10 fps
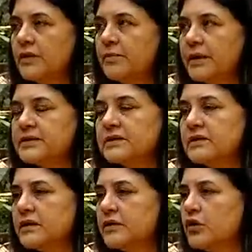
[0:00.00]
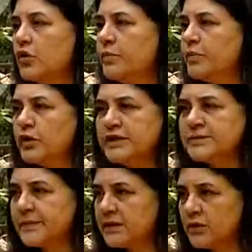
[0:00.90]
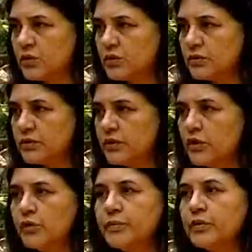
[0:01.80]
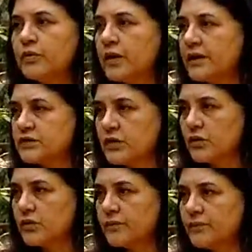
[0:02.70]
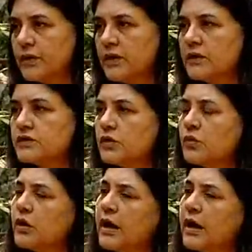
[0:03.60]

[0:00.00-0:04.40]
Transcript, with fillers: But uh, no policemen go, no bureaucrats go, so,